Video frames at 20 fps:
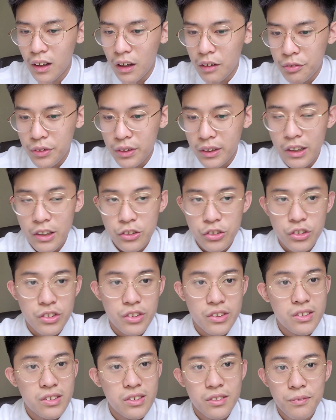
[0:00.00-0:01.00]
I figured I should
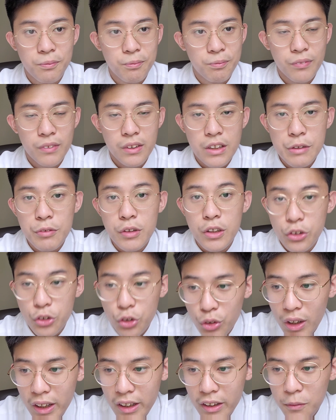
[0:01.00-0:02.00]
just give it a
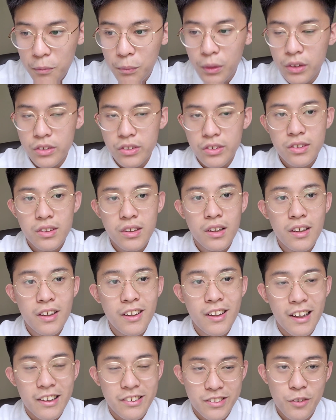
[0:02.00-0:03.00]
try because
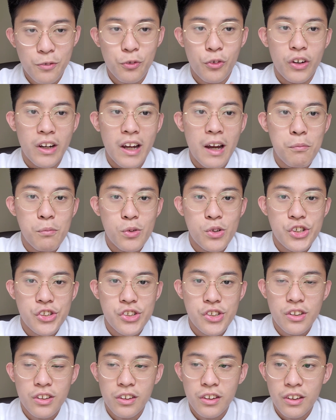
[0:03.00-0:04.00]
except for
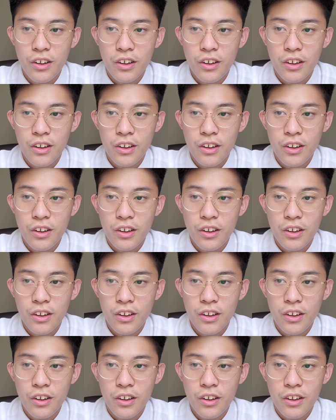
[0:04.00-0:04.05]
Cambridge,